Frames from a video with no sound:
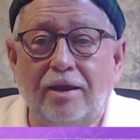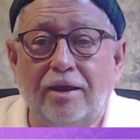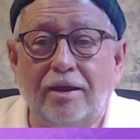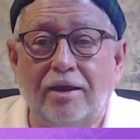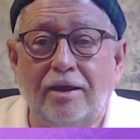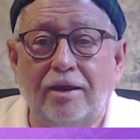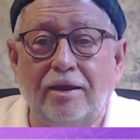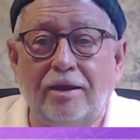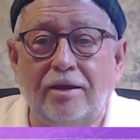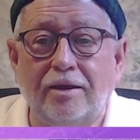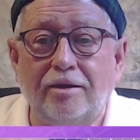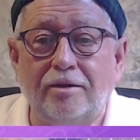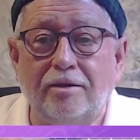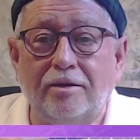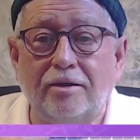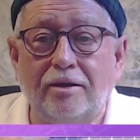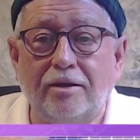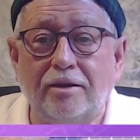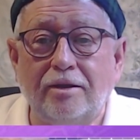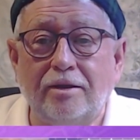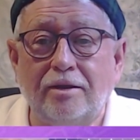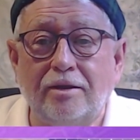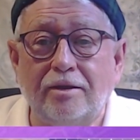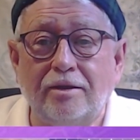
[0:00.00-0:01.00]
and
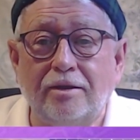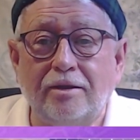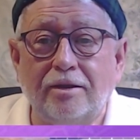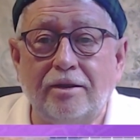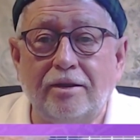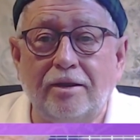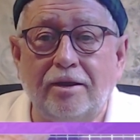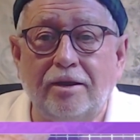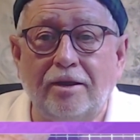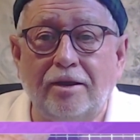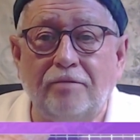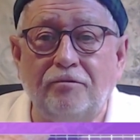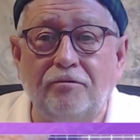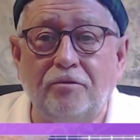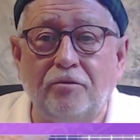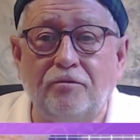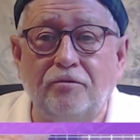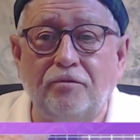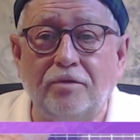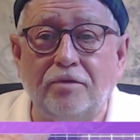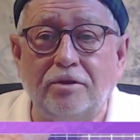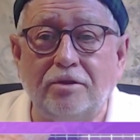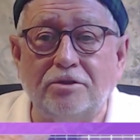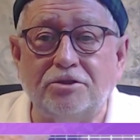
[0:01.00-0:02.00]
if you
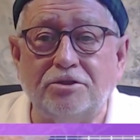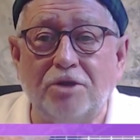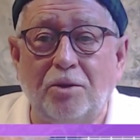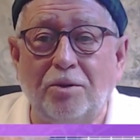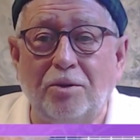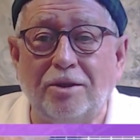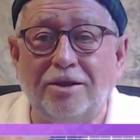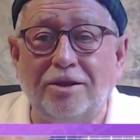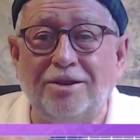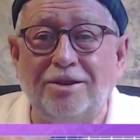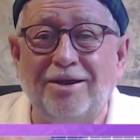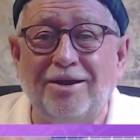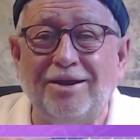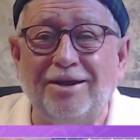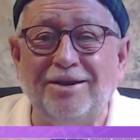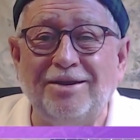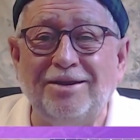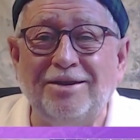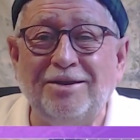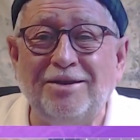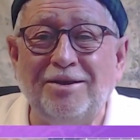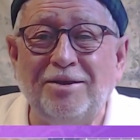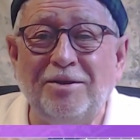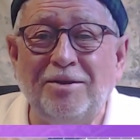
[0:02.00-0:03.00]
feel so inclined,
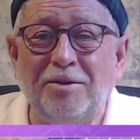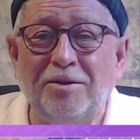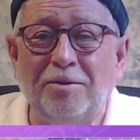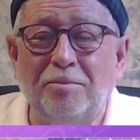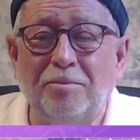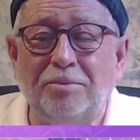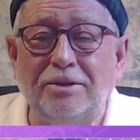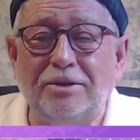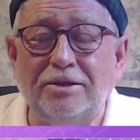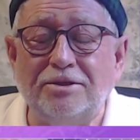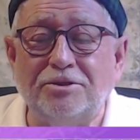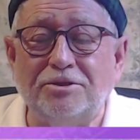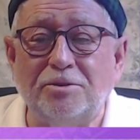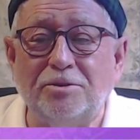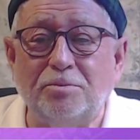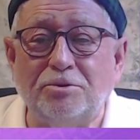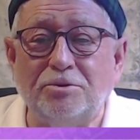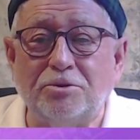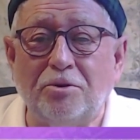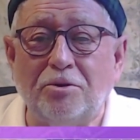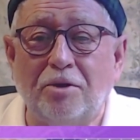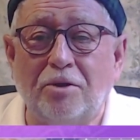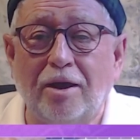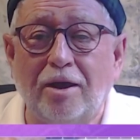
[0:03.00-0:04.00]
please
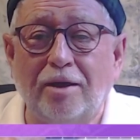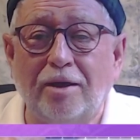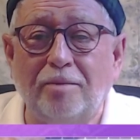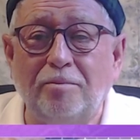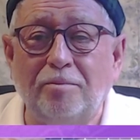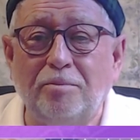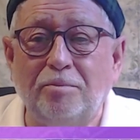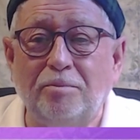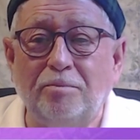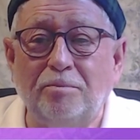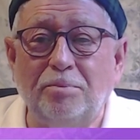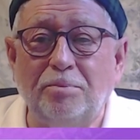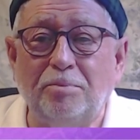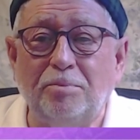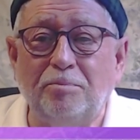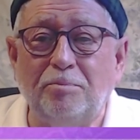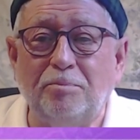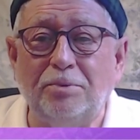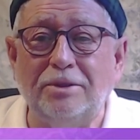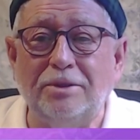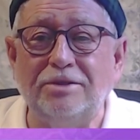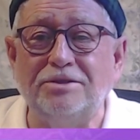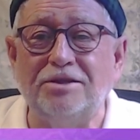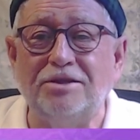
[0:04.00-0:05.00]
subscribe.
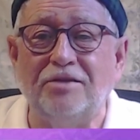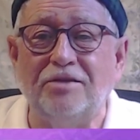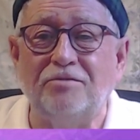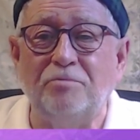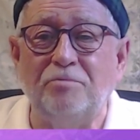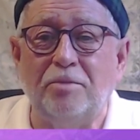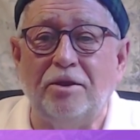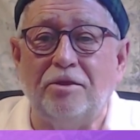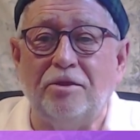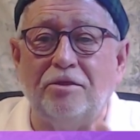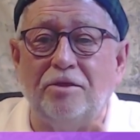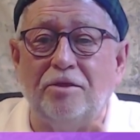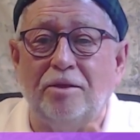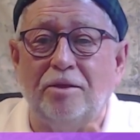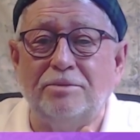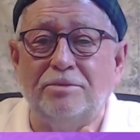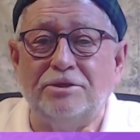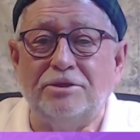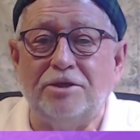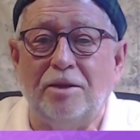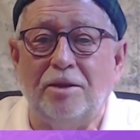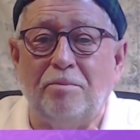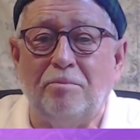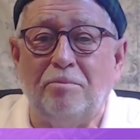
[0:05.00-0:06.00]
Please give me a
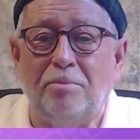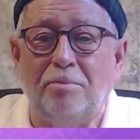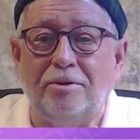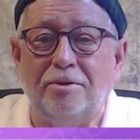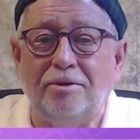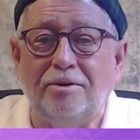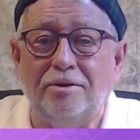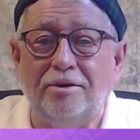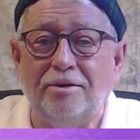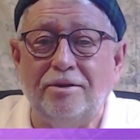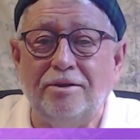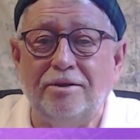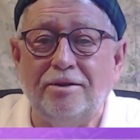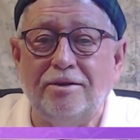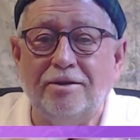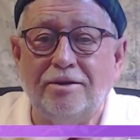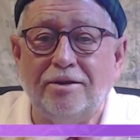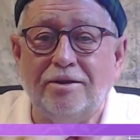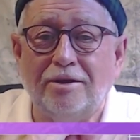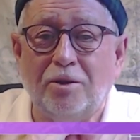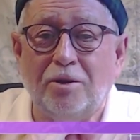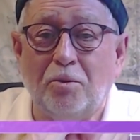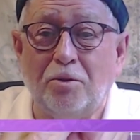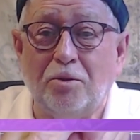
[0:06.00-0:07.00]
thumbs up.
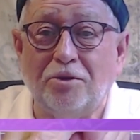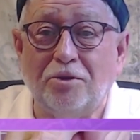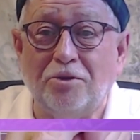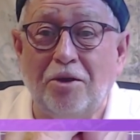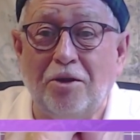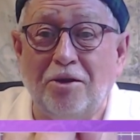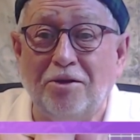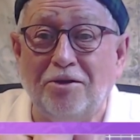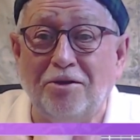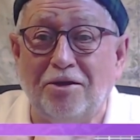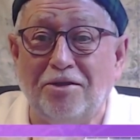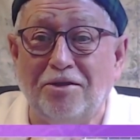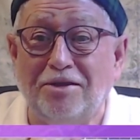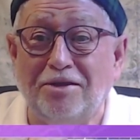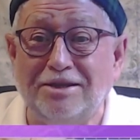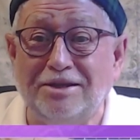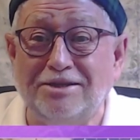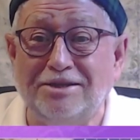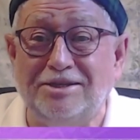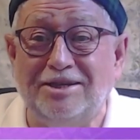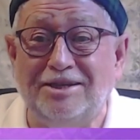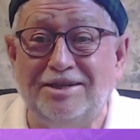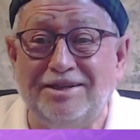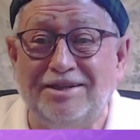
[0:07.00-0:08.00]
I worked hard on
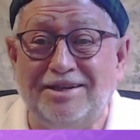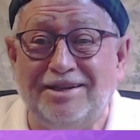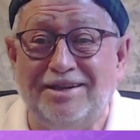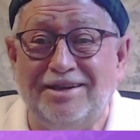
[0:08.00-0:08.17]
this.